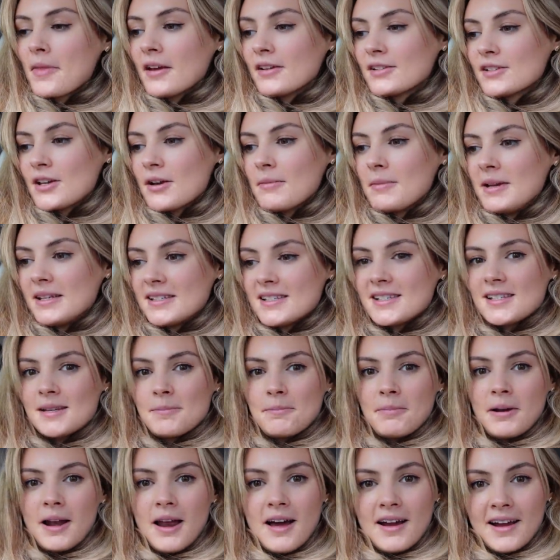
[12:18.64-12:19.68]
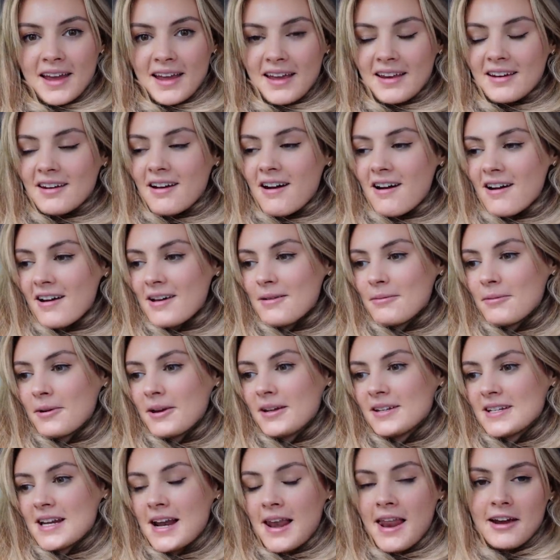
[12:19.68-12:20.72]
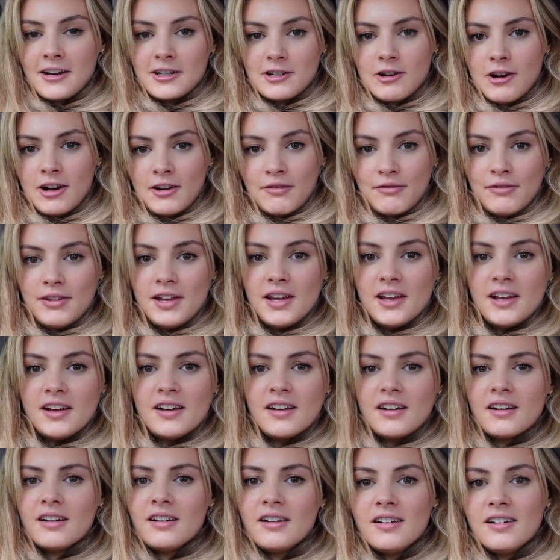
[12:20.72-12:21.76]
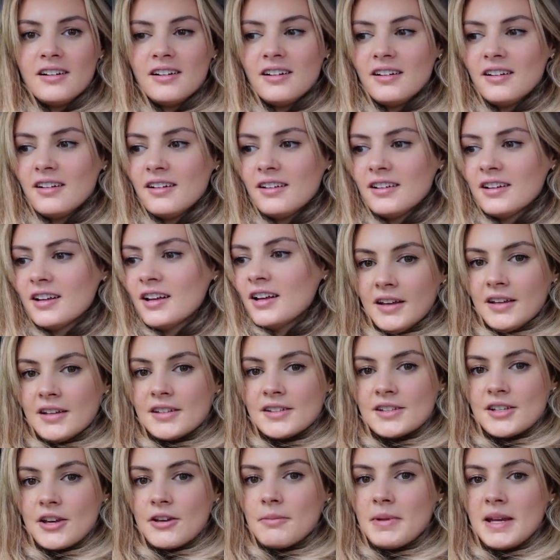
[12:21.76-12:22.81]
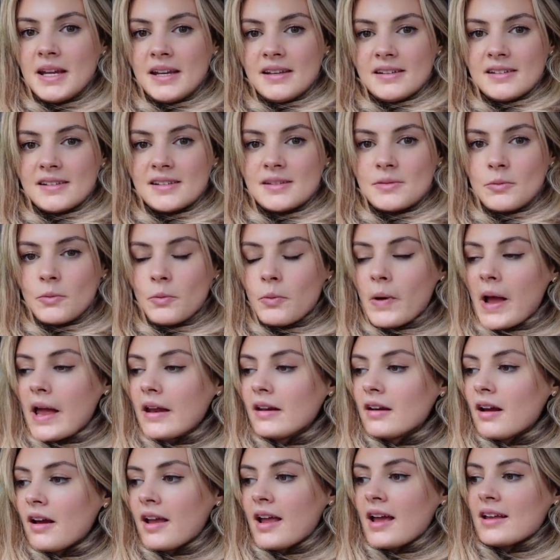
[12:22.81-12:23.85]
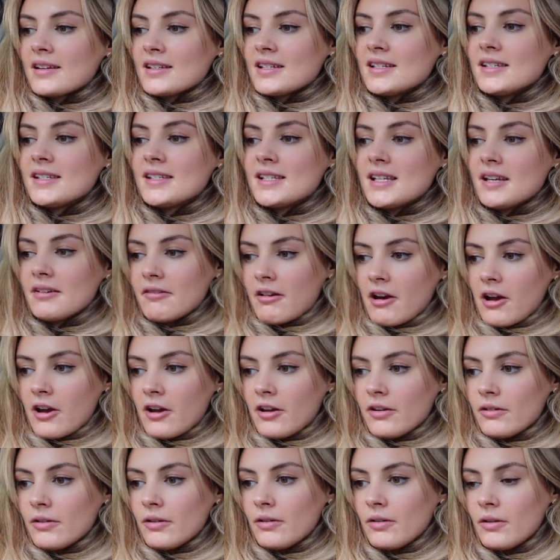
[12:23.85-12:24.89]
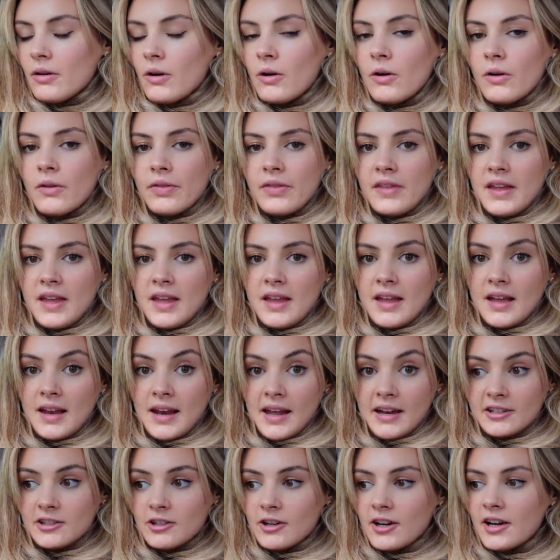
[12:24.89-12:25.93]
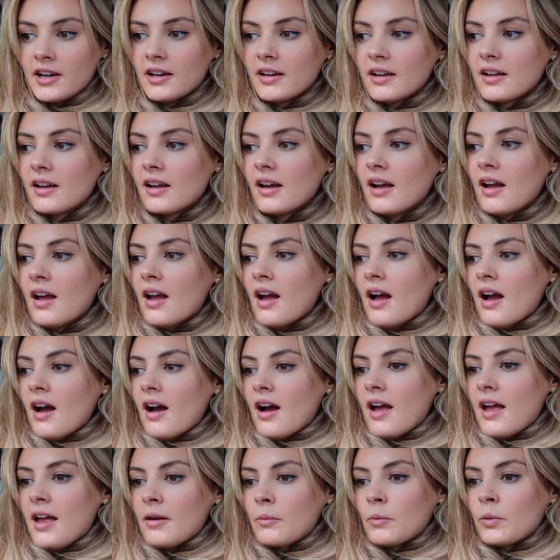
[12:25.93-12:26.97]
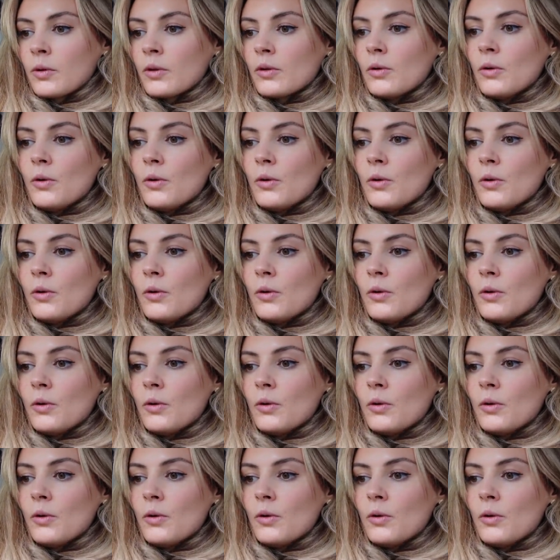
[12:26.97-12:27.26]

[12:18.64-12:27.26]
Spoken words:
So it means it's a plug-in hybrid electric vehicle. So it means when I get to zero on the electric, it will